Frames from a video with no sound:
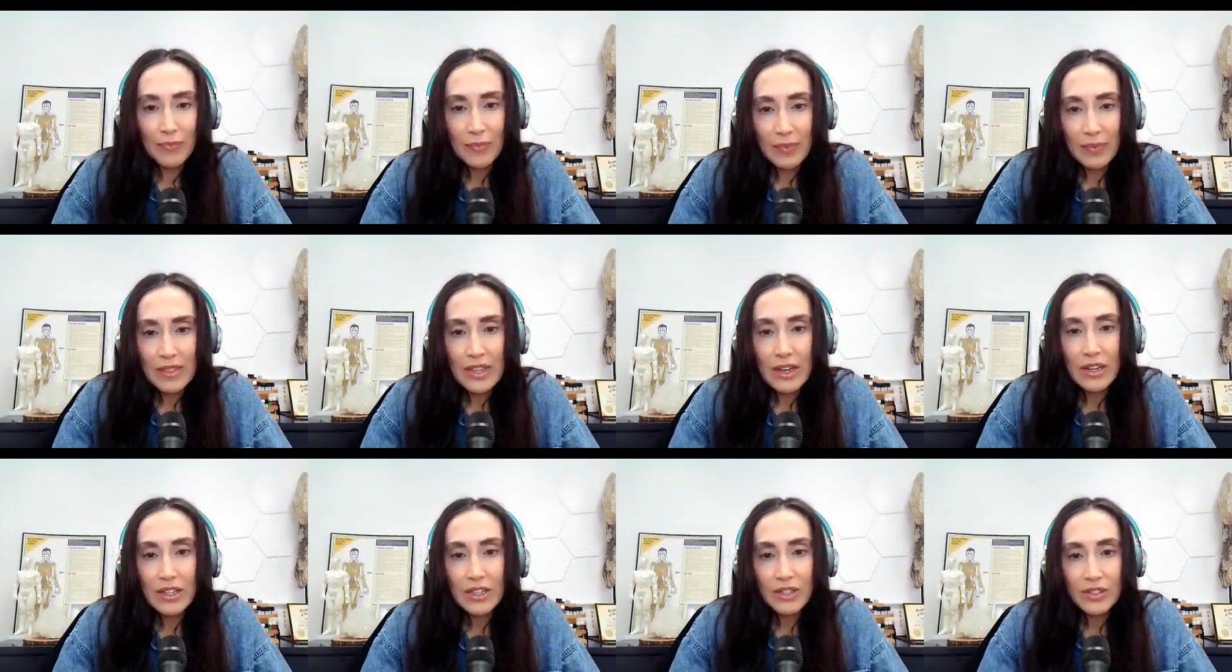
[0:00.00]

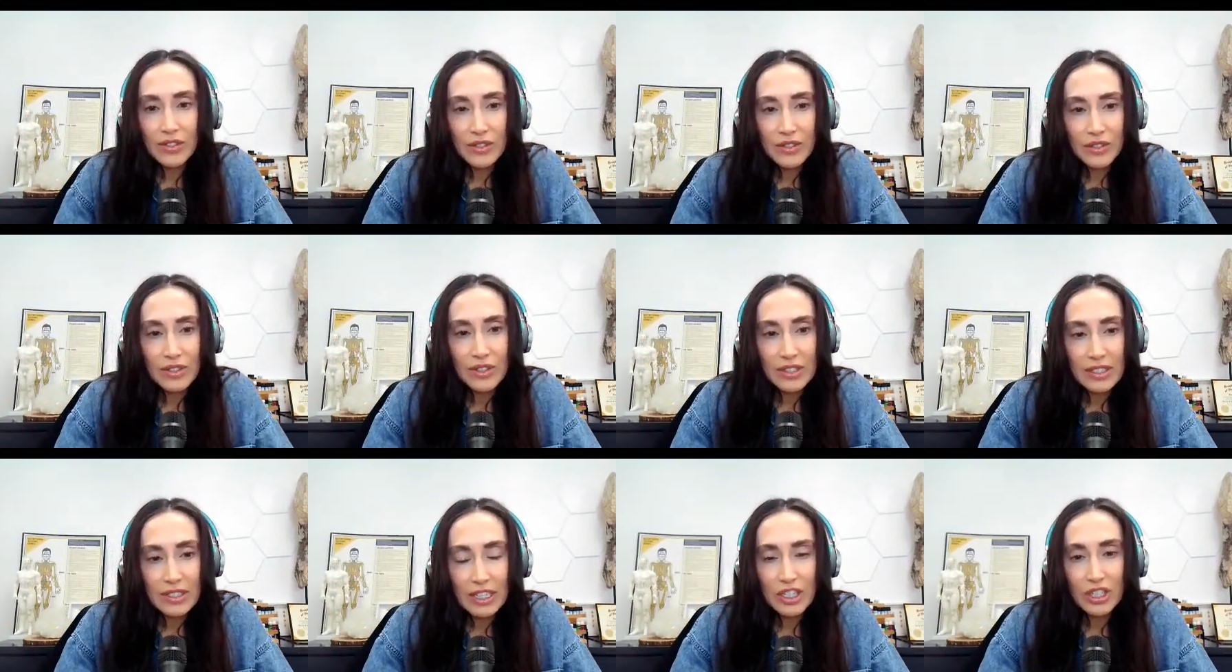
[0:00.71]
there's
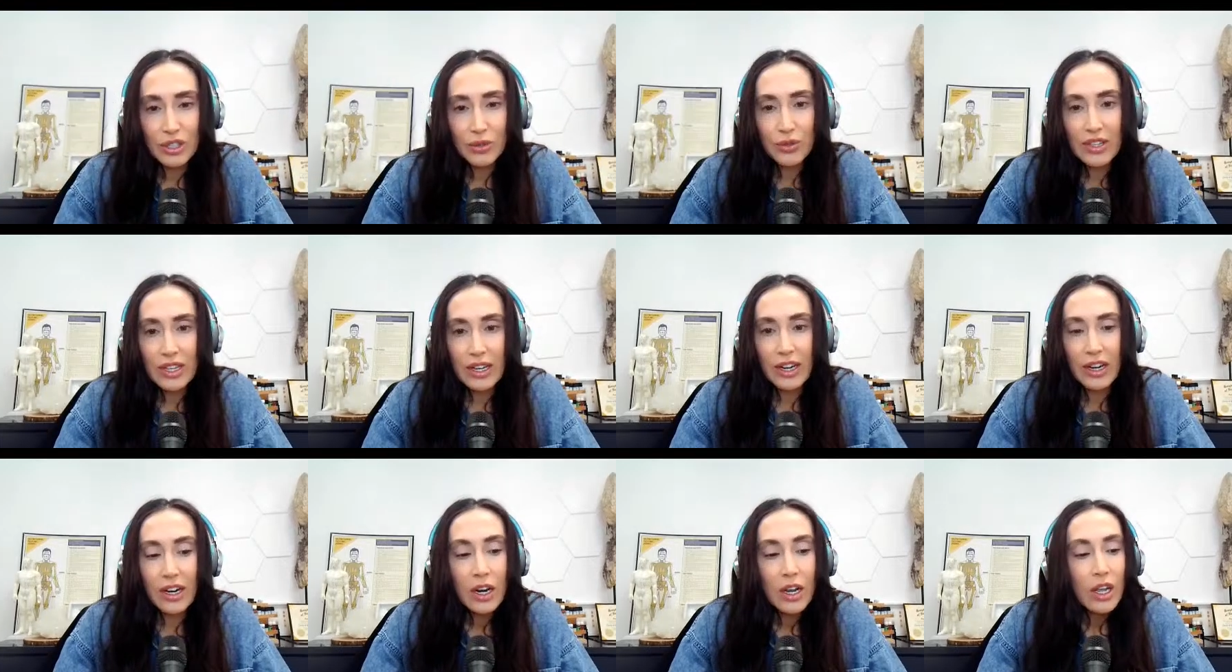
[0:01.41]
issues
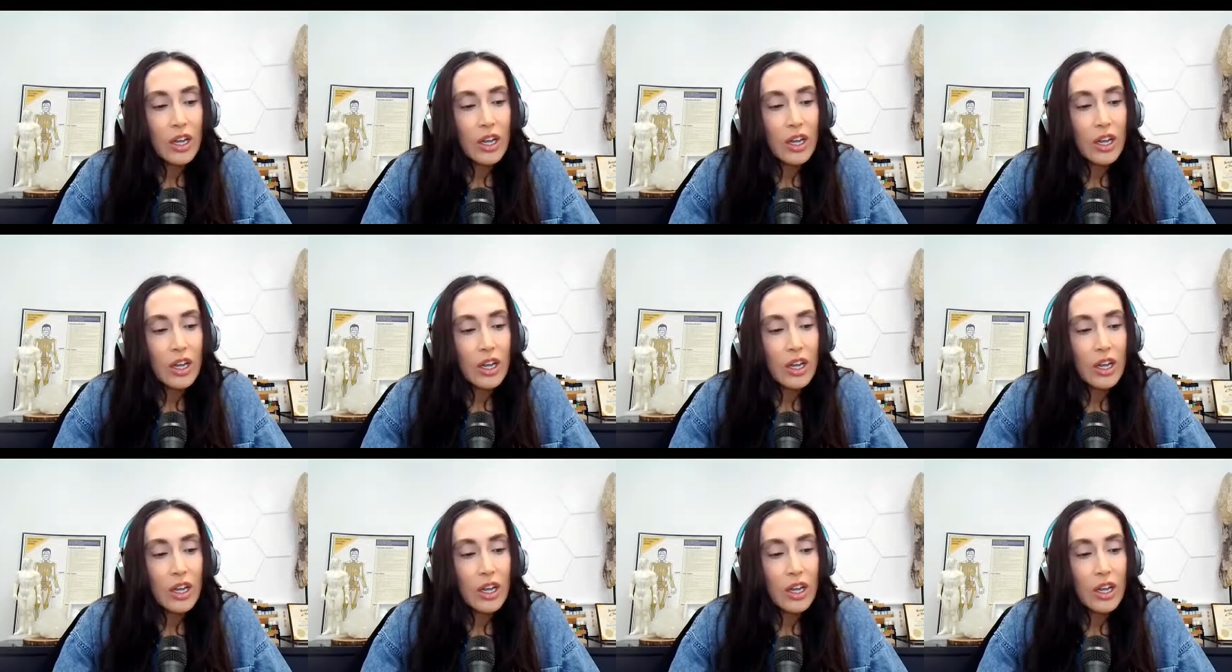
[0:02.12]
there.